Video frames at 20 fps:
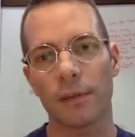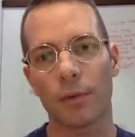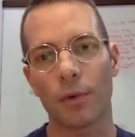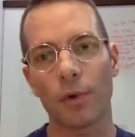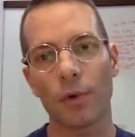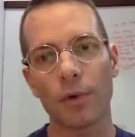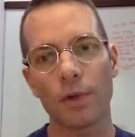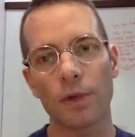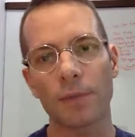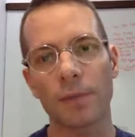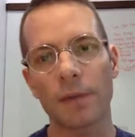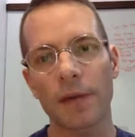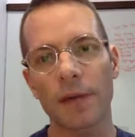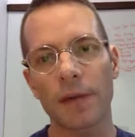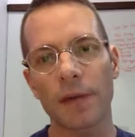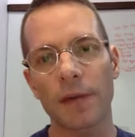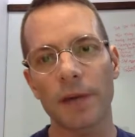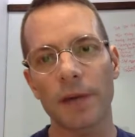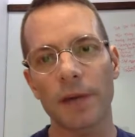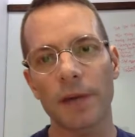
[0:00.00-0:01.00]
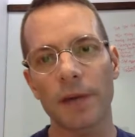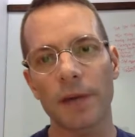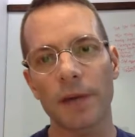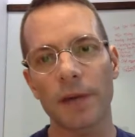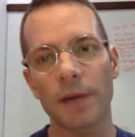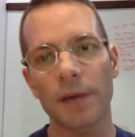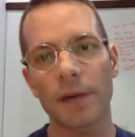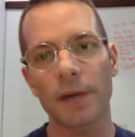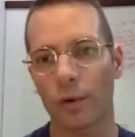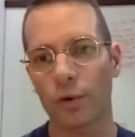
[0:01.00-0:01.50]
Who's behind
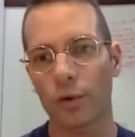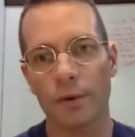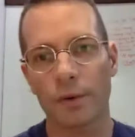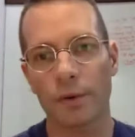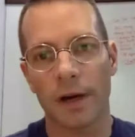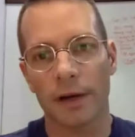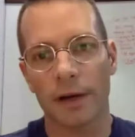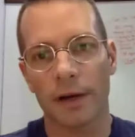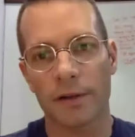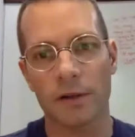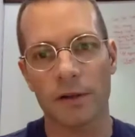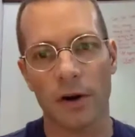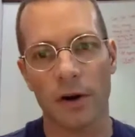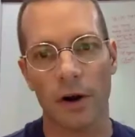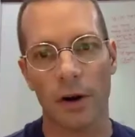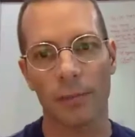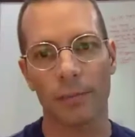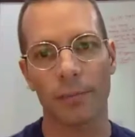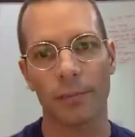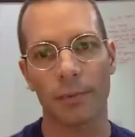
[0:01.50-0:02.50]
the startup?